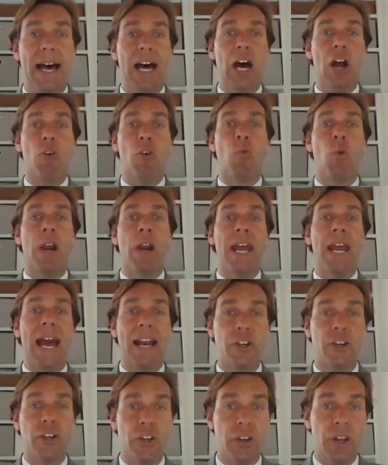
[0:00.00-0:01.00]

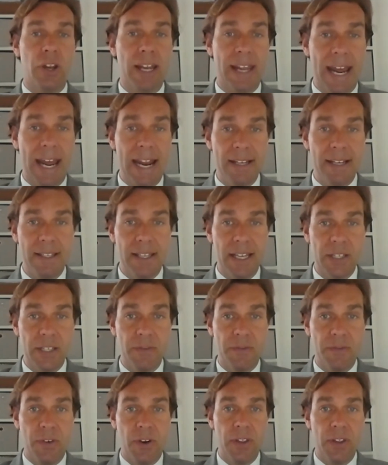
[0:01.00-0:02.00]
reaction against this
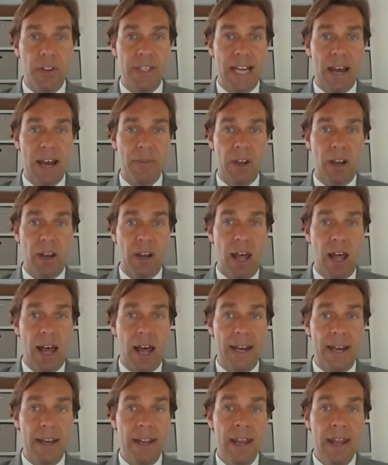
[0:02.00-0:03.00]
further down the
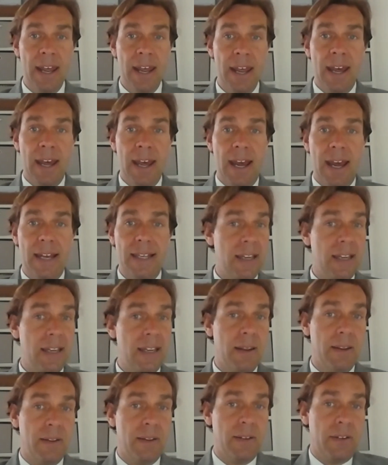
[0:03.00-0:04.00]
line. It's
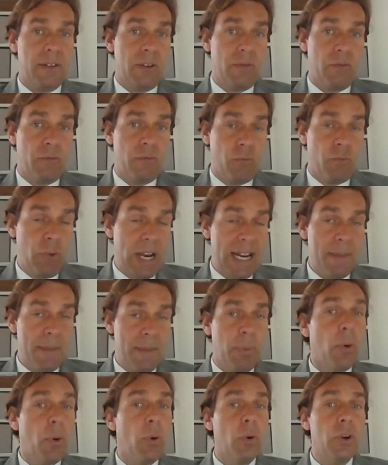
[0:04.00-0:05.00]
really
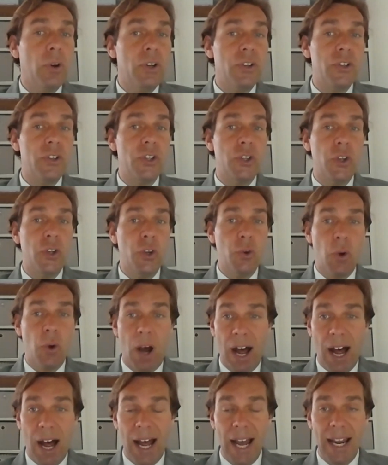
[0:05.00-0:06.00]
important to
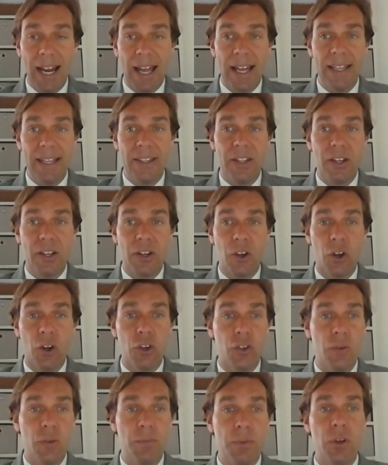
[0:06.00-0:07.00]
highlight the
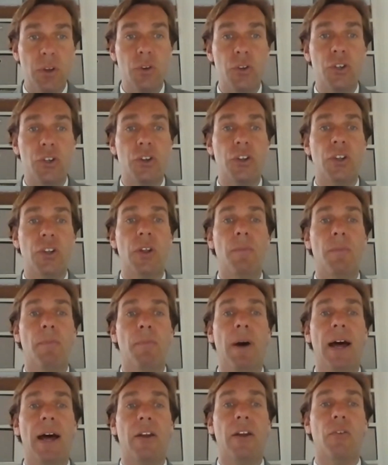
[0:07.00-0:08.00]
contribution that
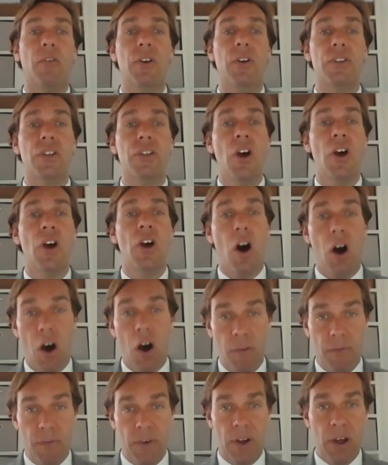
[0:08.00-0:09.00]
migrants
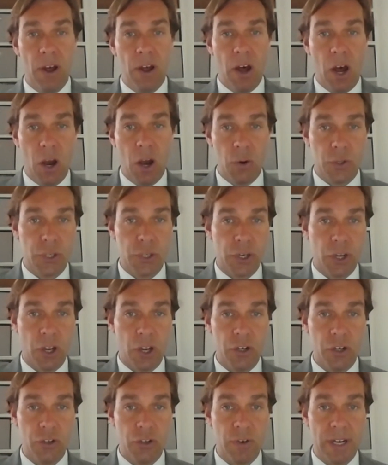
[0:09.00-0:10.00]
offer host
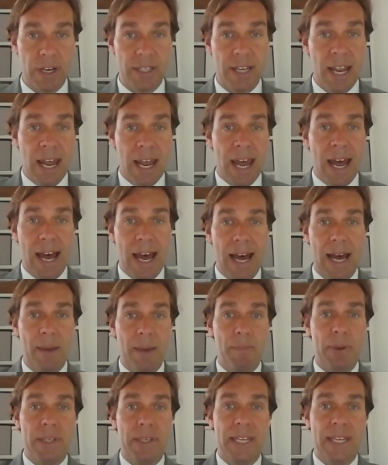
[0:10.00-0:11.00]
countries,
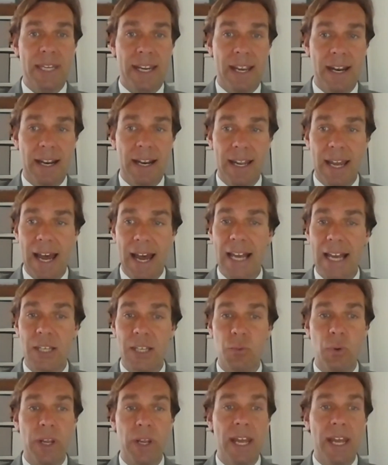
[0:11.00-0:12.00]
particularly
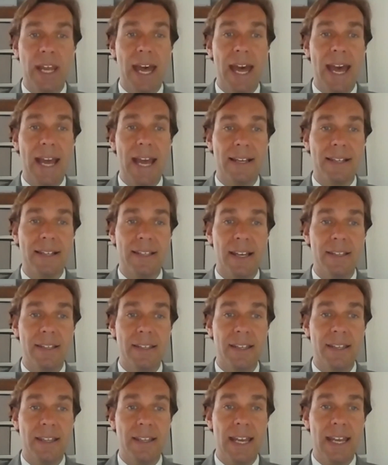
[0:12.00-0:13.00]
as we exit
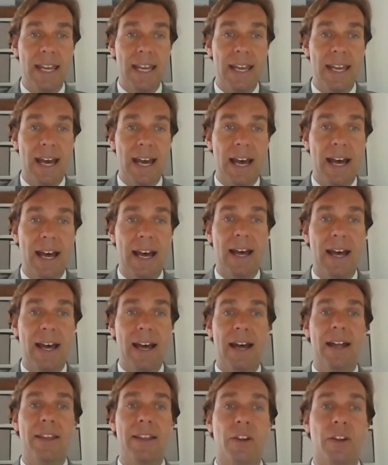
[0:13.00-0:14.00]
the
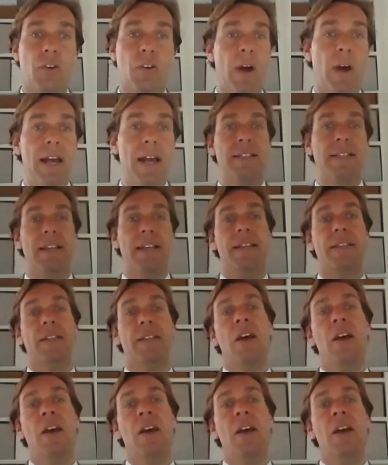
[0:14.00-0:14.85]
crisis.